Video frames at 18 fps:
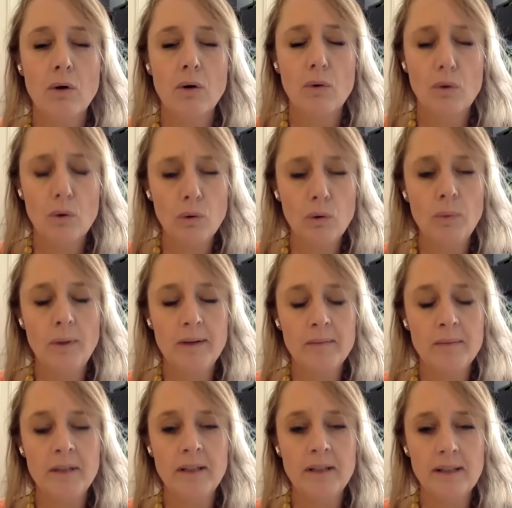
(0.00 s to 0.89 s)
all
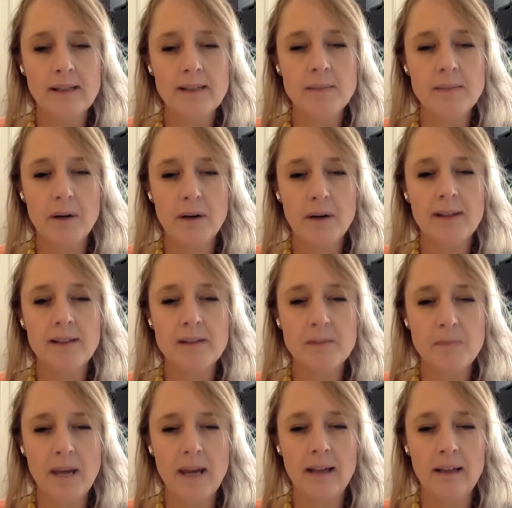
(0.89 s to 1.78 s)
women experience
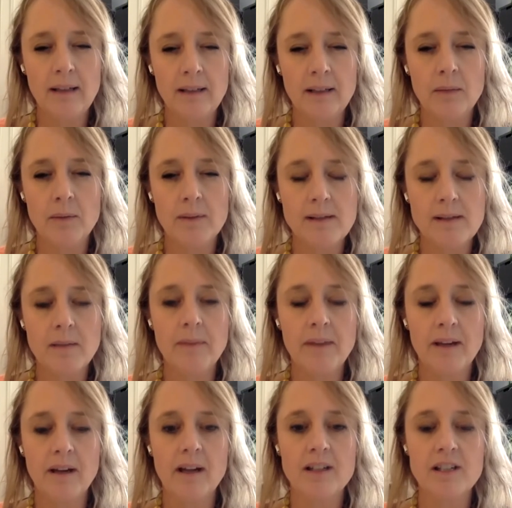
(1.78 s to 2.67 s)
pain and it was
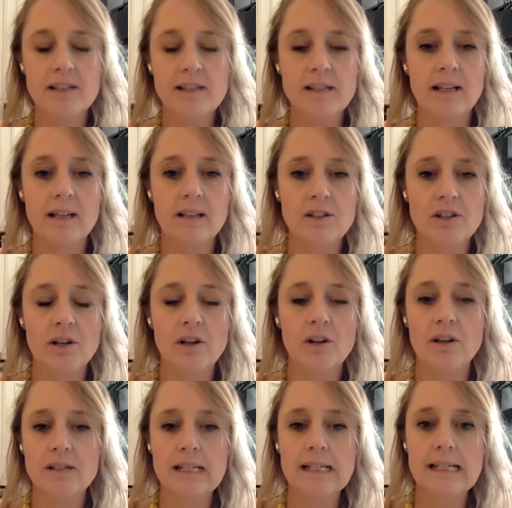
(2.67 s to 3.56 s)
something I just needed to
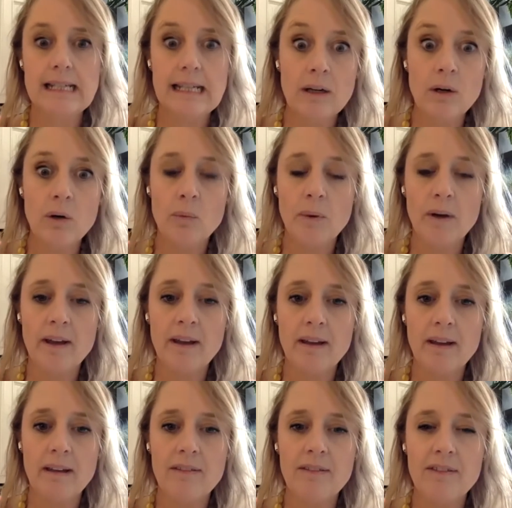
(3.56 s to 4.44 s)
learn to deal
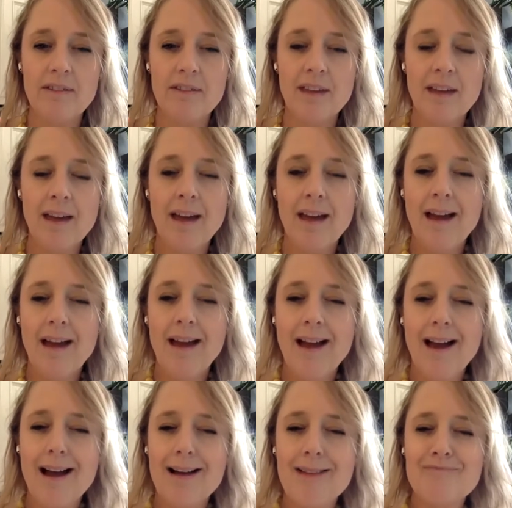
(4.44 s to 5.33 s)
with.
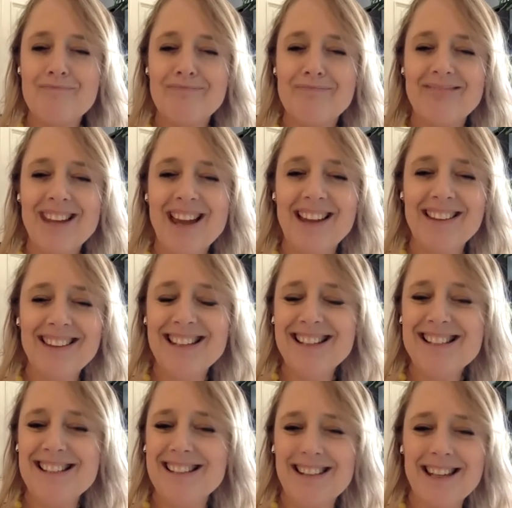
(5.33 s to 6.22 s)
And
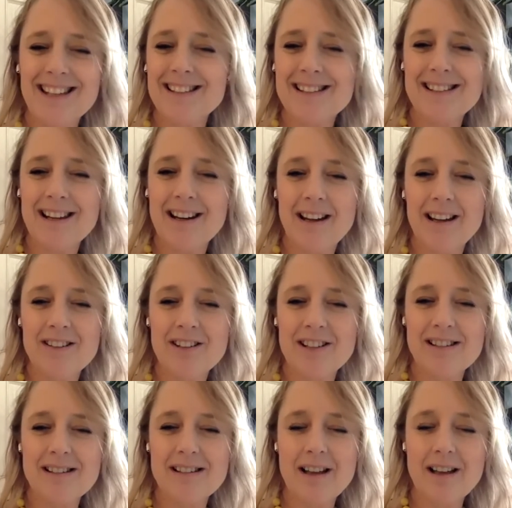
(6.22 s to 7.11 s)
these are things that I
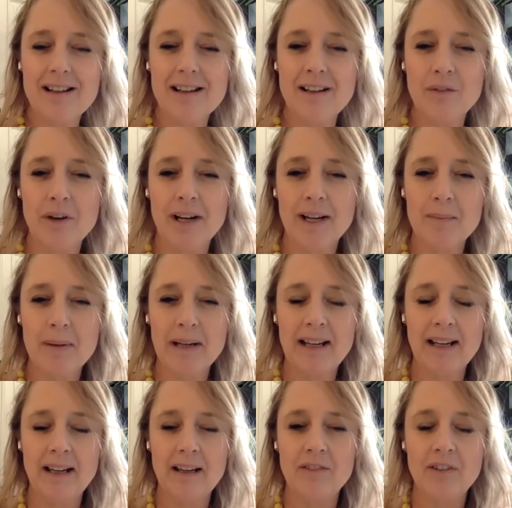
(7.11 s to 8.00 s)
didn't really
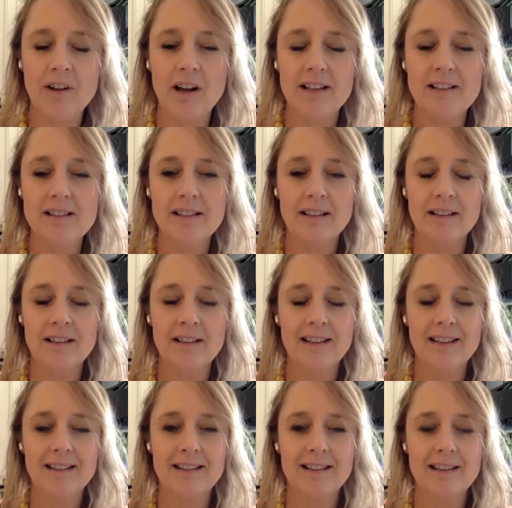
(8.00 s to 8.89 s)
believe. I didn't
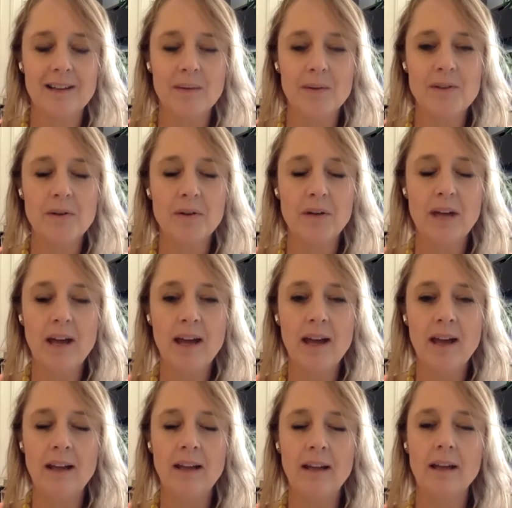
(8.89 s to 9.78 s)
think that that was
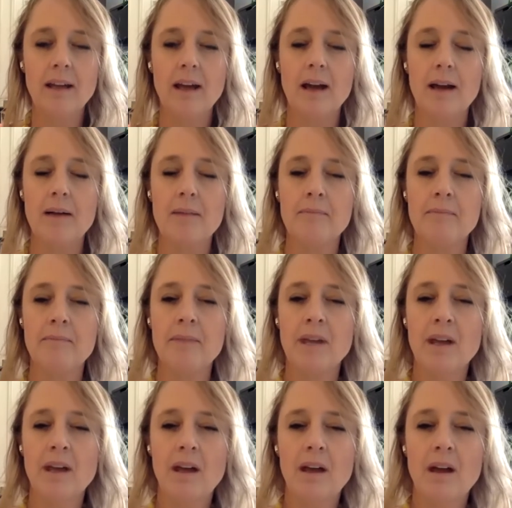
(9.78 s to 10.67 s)
okay.
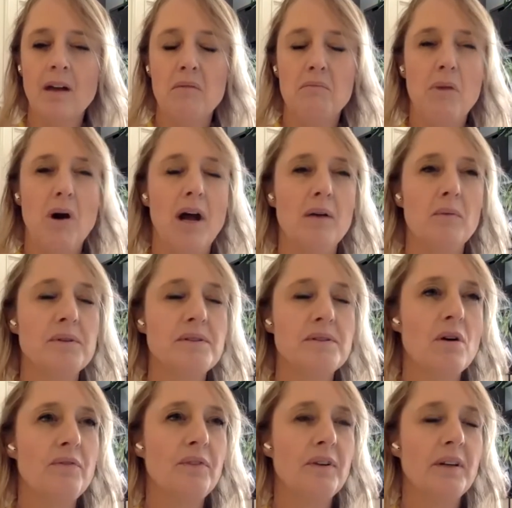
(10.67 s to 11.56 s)
I was
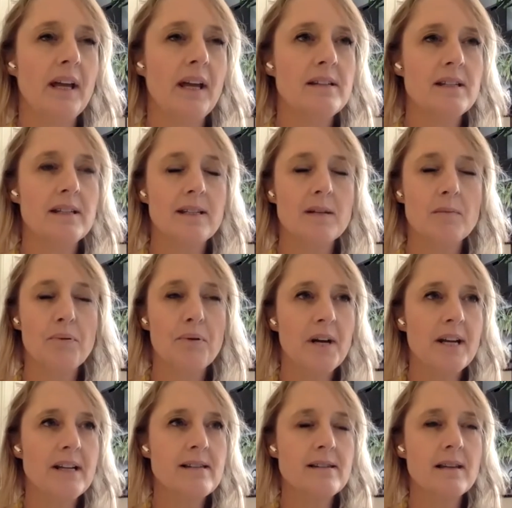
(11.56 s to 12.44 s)
offered
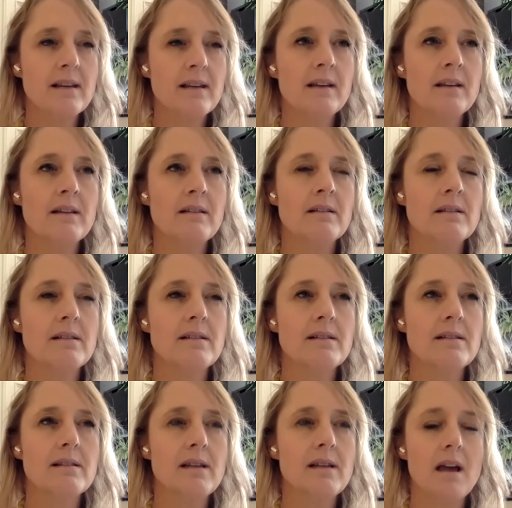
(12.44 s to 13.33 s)

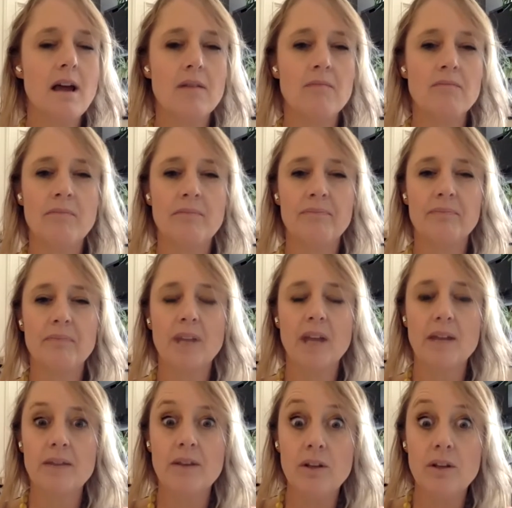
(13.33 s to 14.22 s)
antidepressants. In
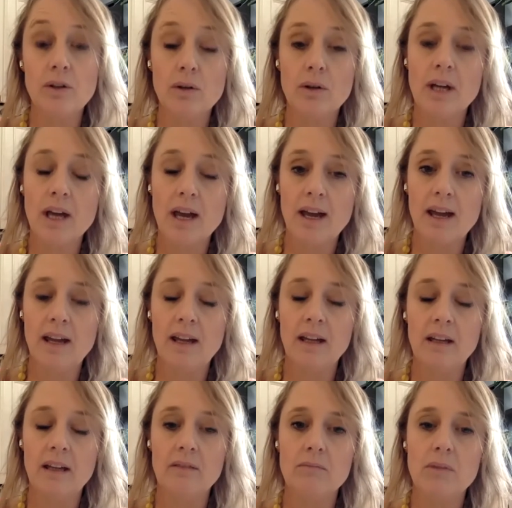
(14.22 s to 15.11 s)
the
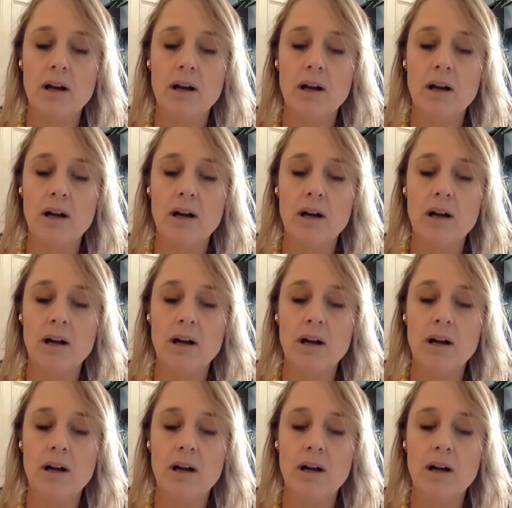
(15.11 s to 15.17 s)
UK,